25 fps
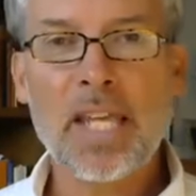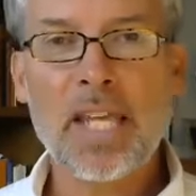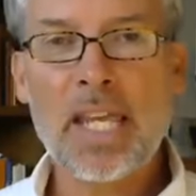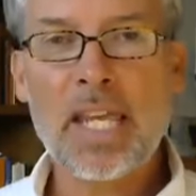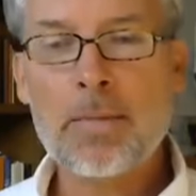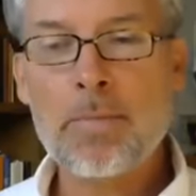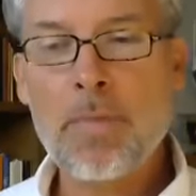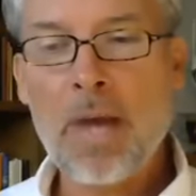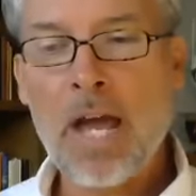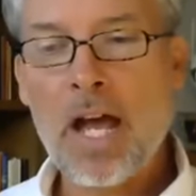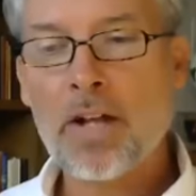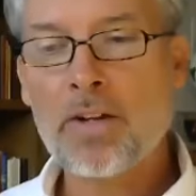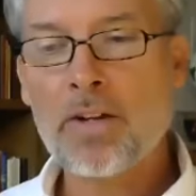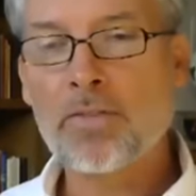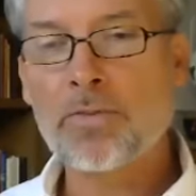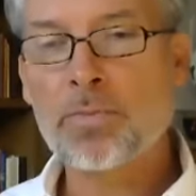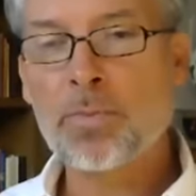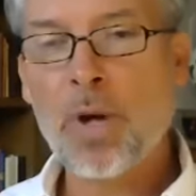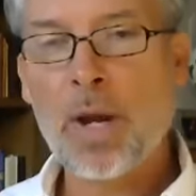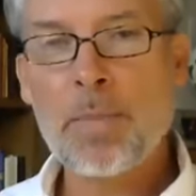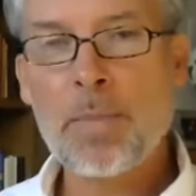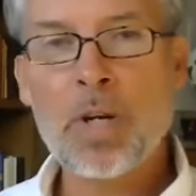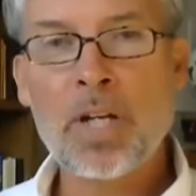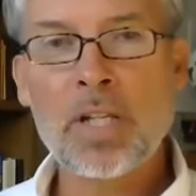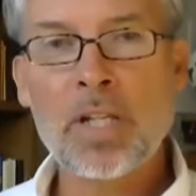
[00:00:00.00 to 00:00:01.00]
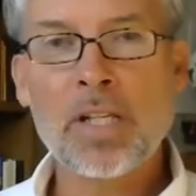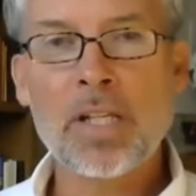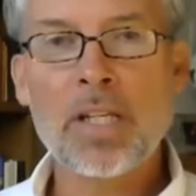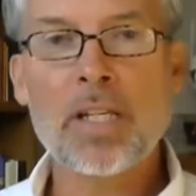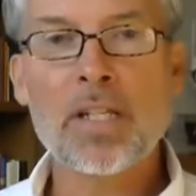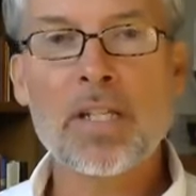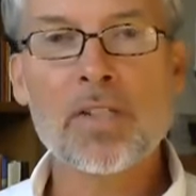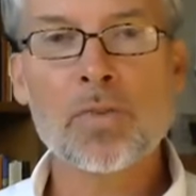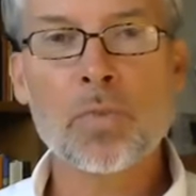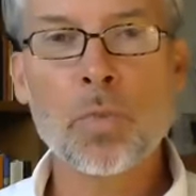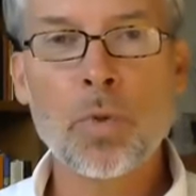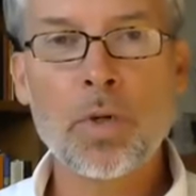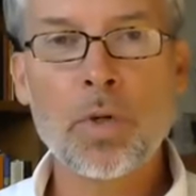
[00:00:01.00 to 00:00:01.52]
came out of primarily
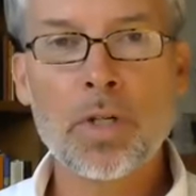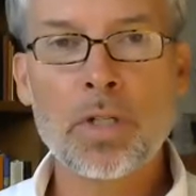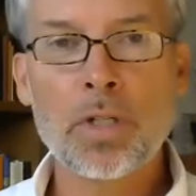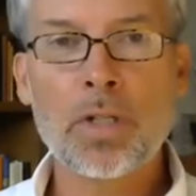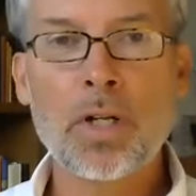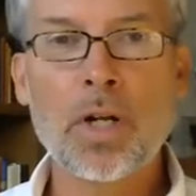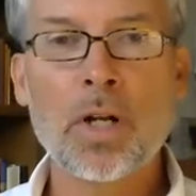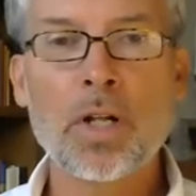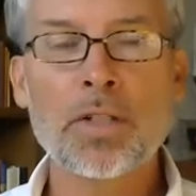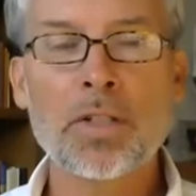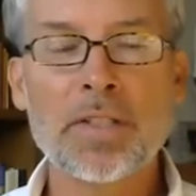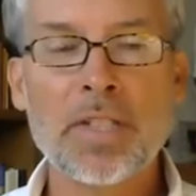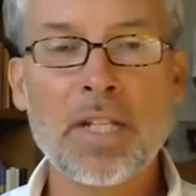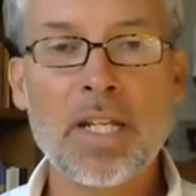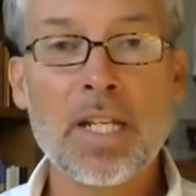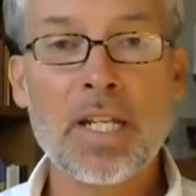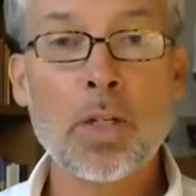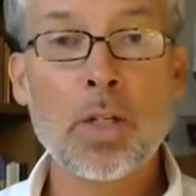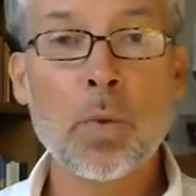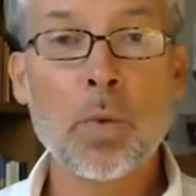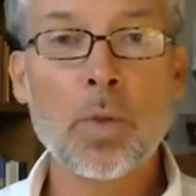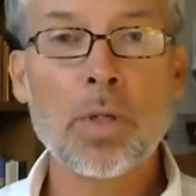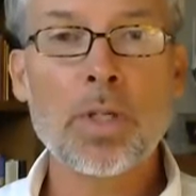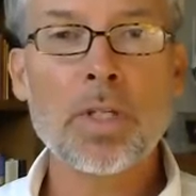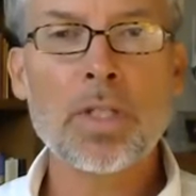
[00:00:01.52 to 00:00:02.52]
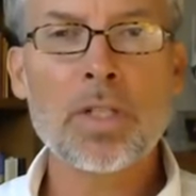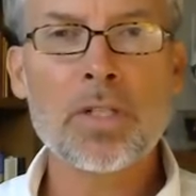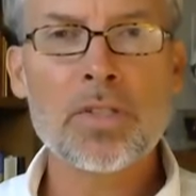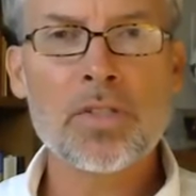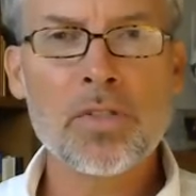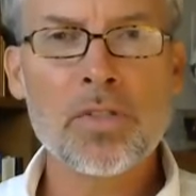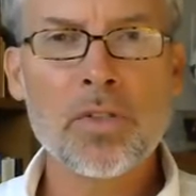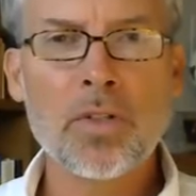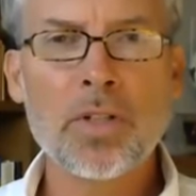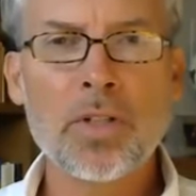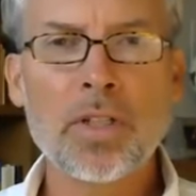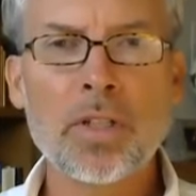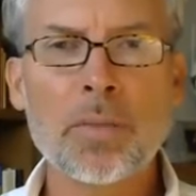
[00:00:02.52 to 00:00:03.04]
his work called An Inquiry
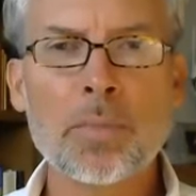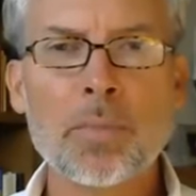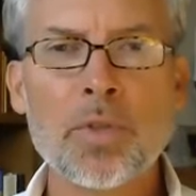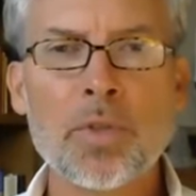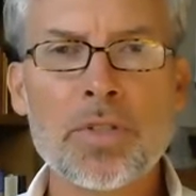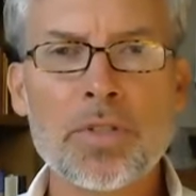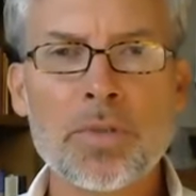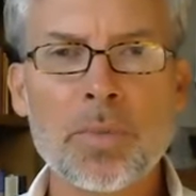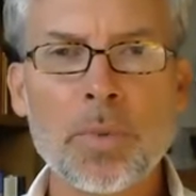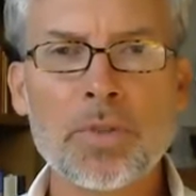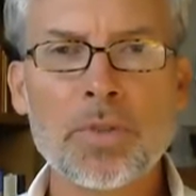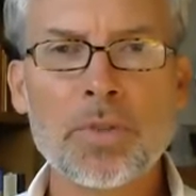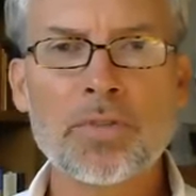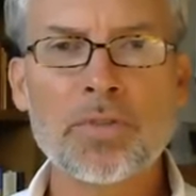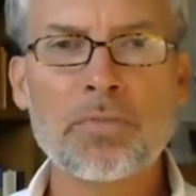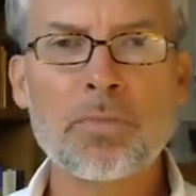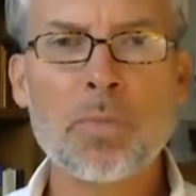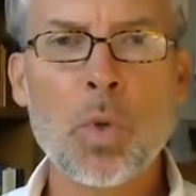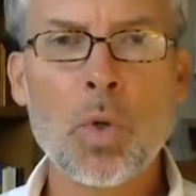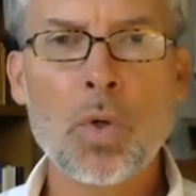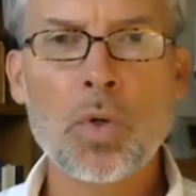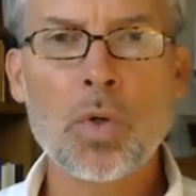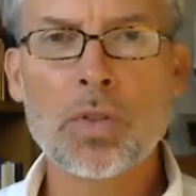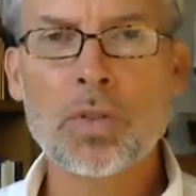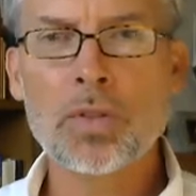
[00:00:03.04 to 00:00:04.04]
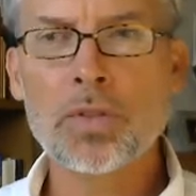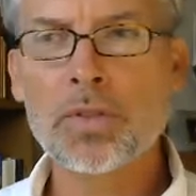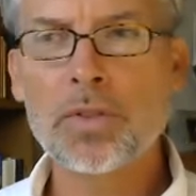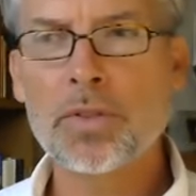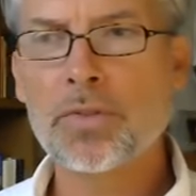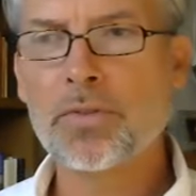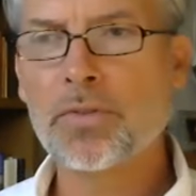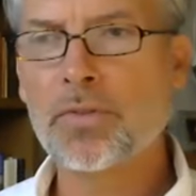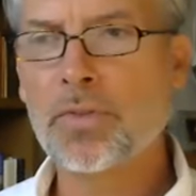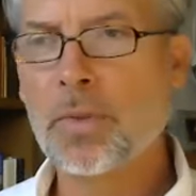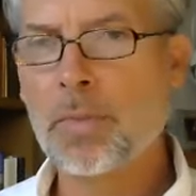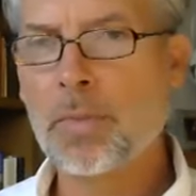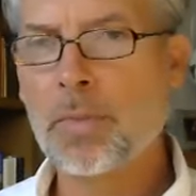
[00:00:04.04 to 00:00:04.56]
Concerning the Principles of
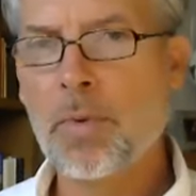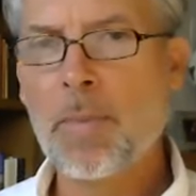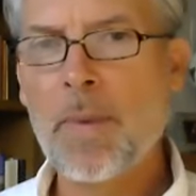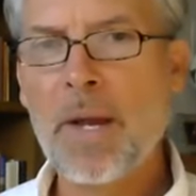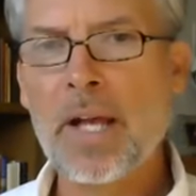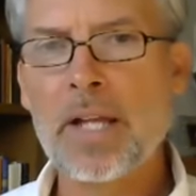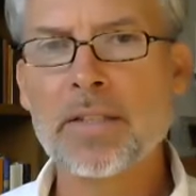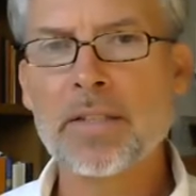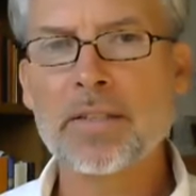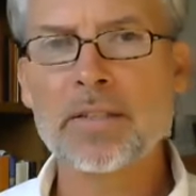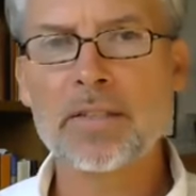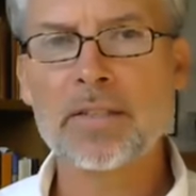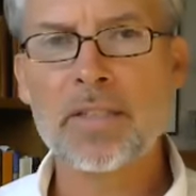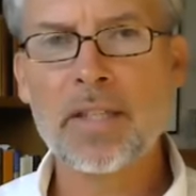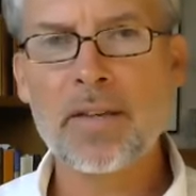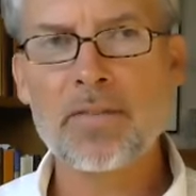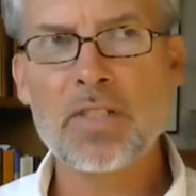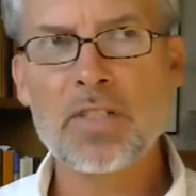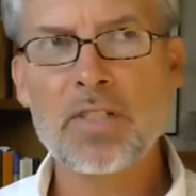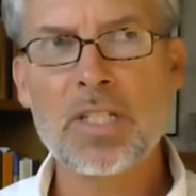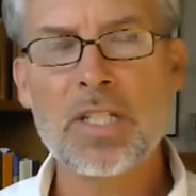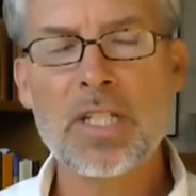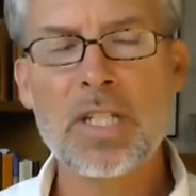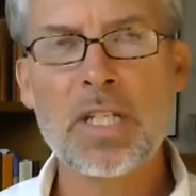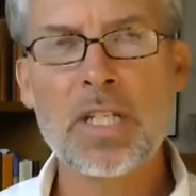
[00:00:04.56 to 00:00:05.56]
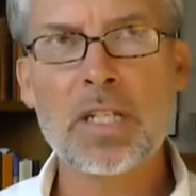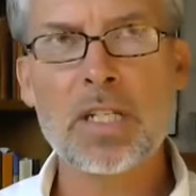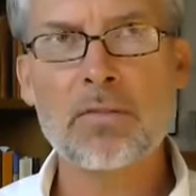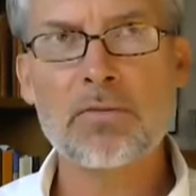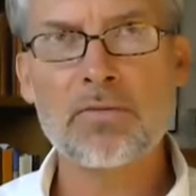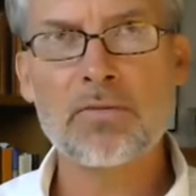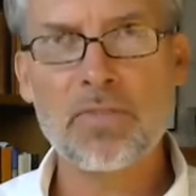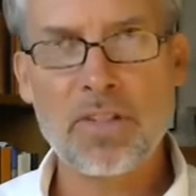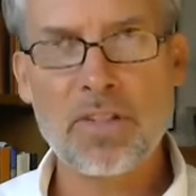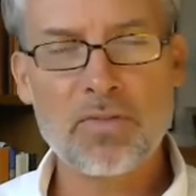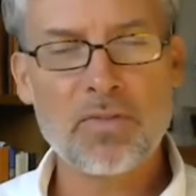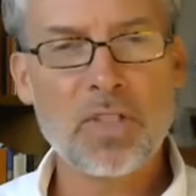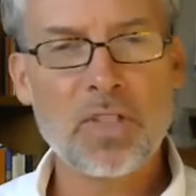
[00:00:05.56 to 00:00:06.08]
Morals from about
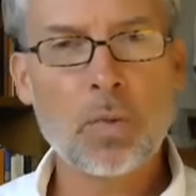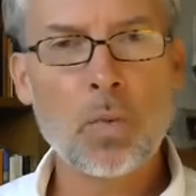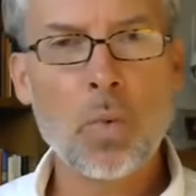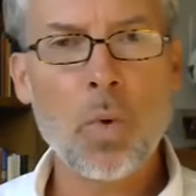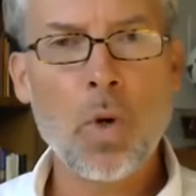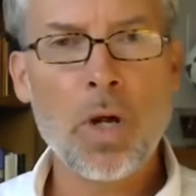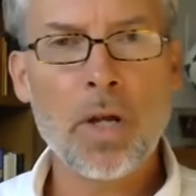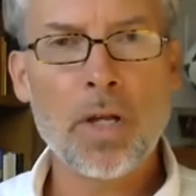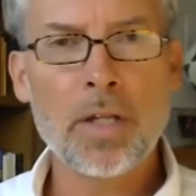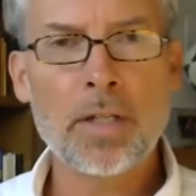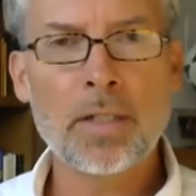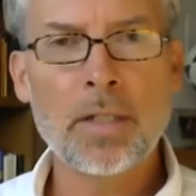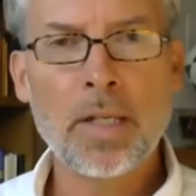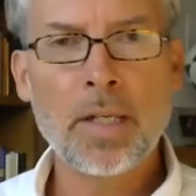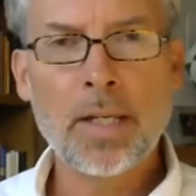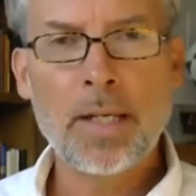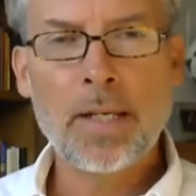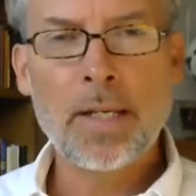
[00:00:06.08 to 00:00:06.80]
1751,